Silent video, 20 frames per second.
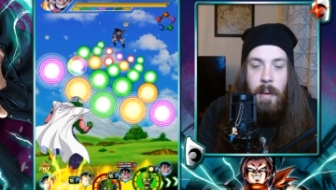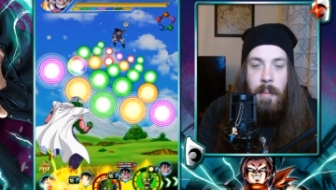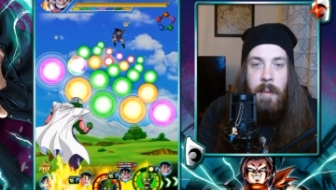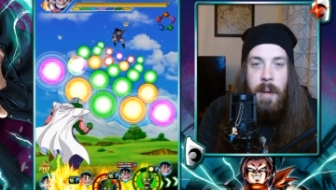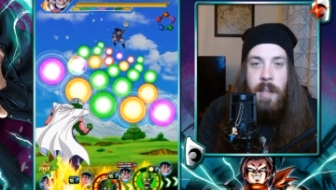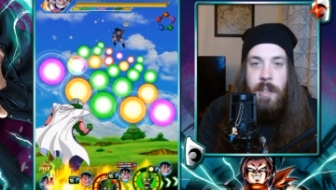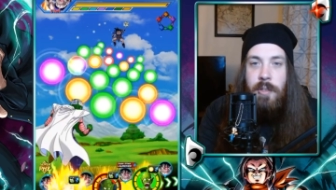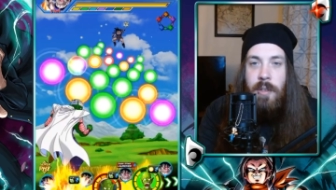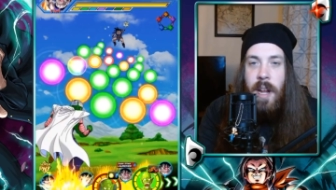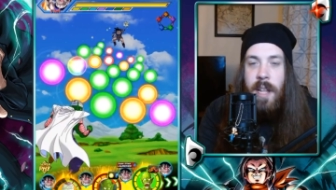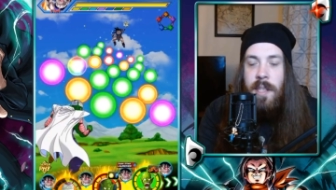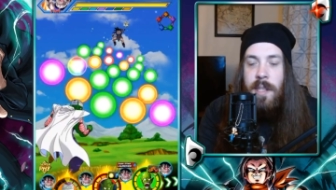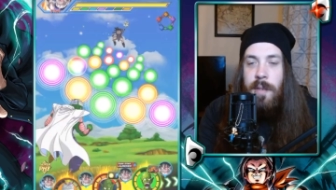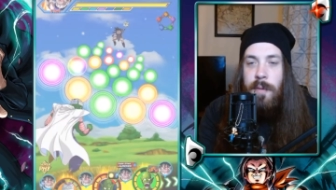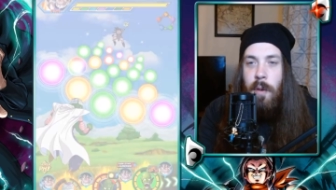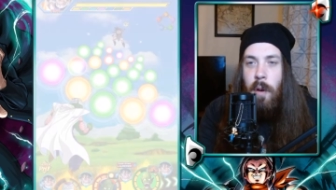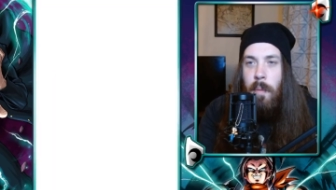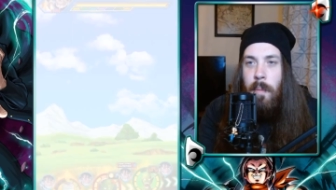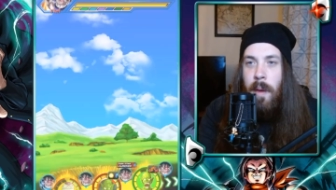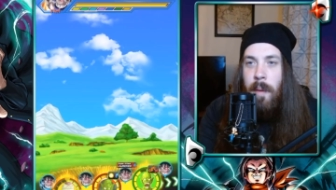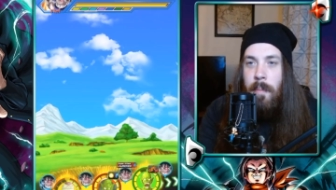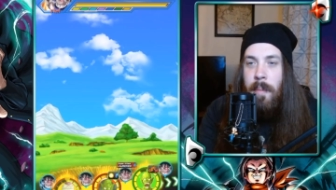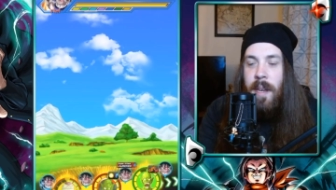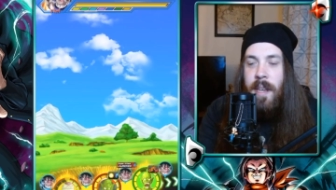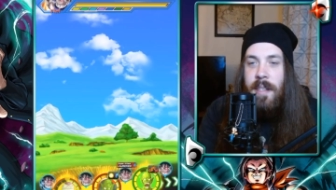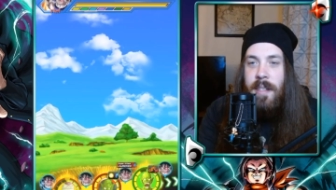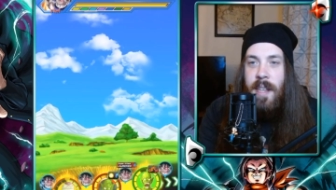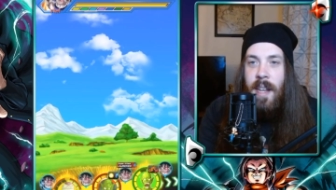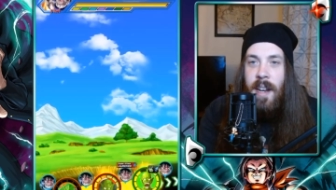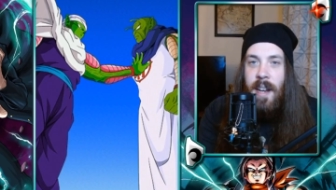I'm going to transform him
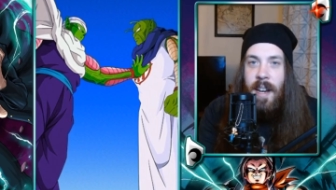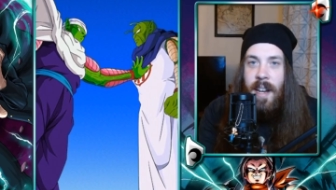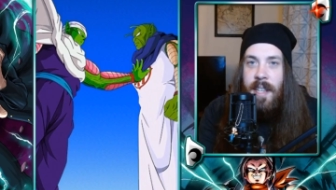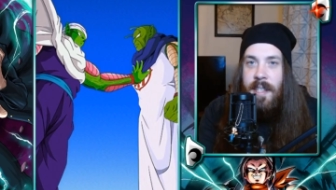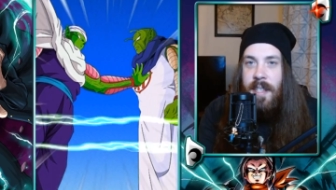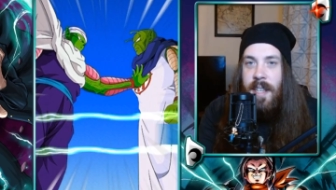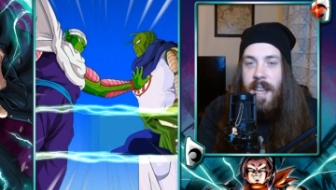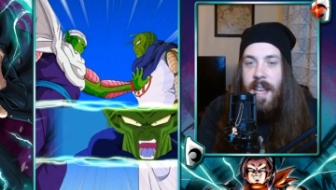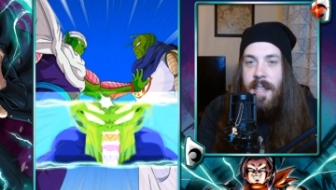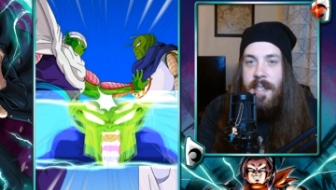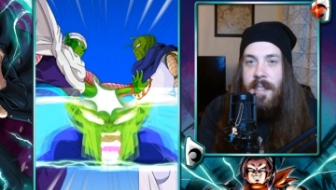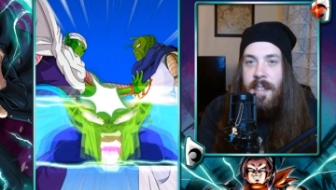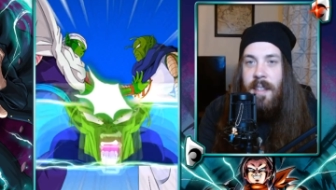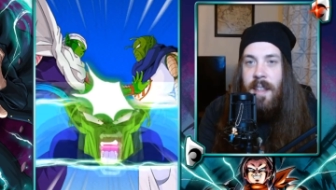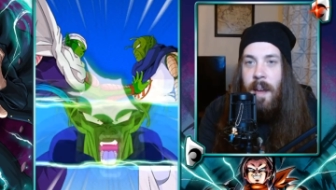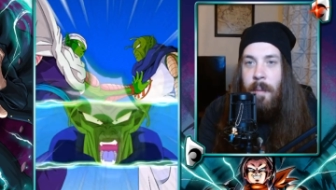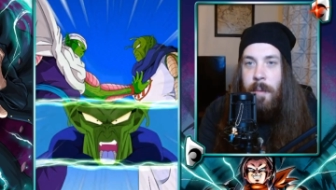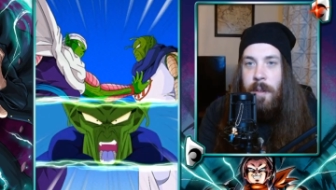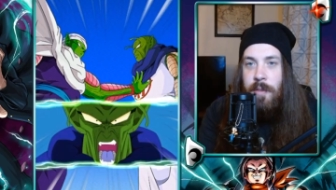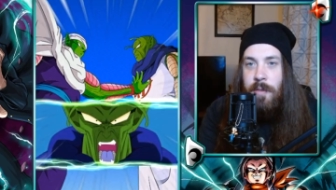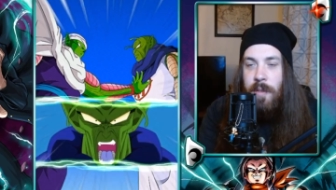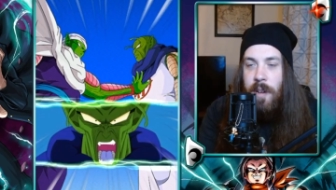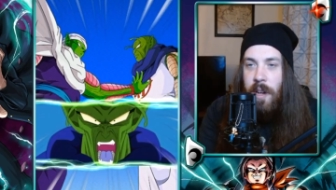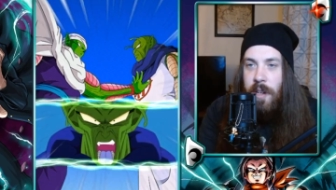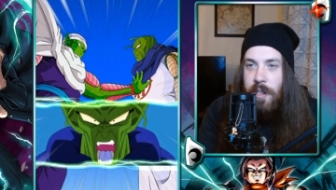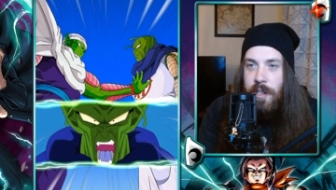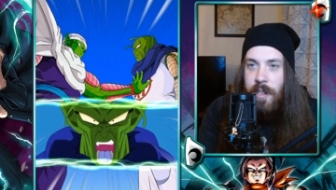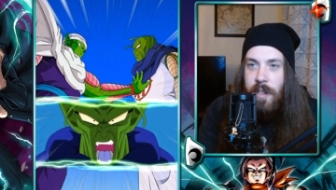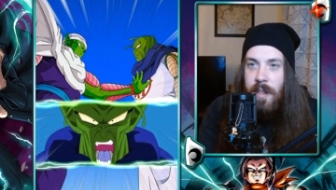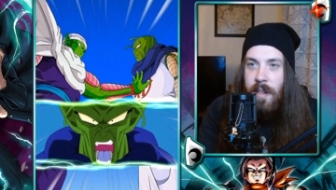because then at least he gets the damage
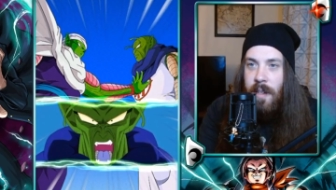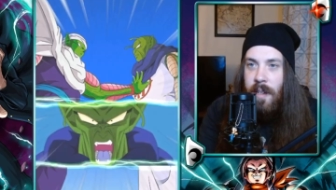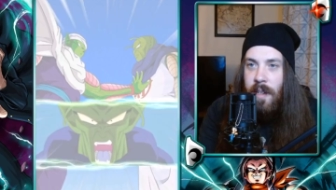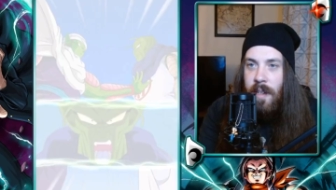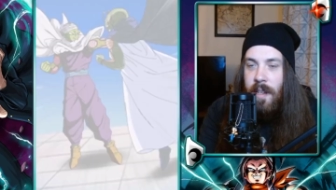reduction.